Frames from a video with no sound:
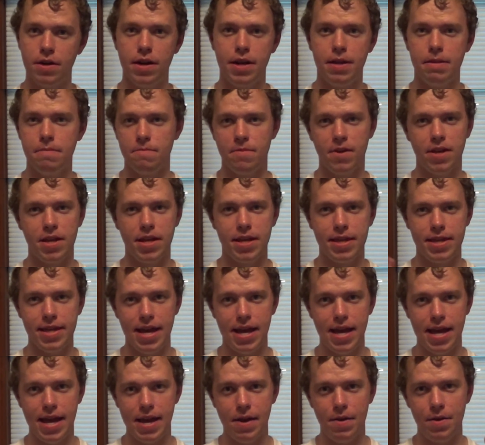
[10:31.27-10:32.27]
and really
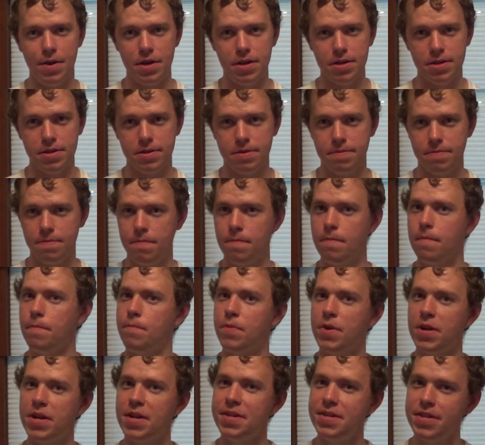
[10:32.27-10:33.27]
that area is
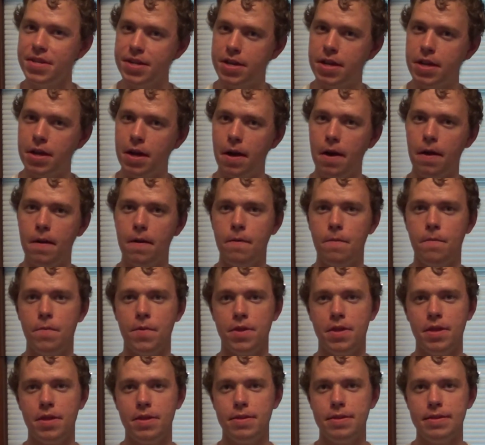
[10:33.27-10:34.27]
pretty secure
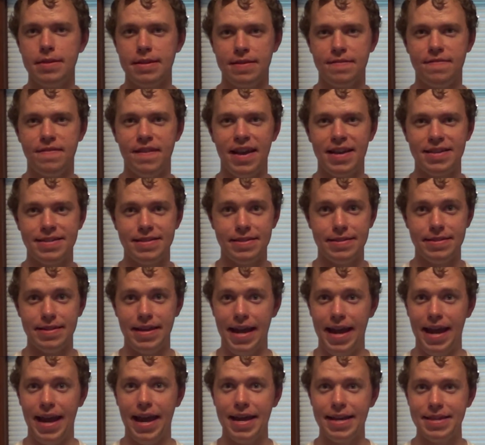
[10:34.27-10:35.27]
within Six Flags'
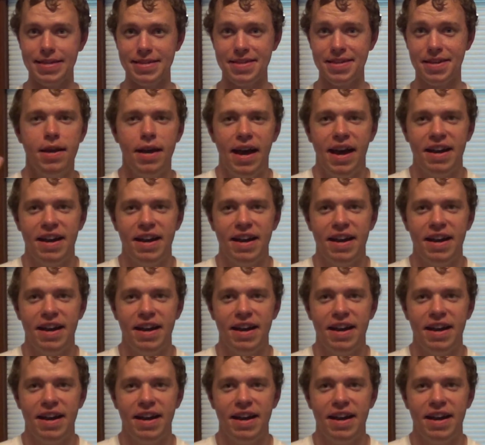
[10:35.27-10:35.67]
hands.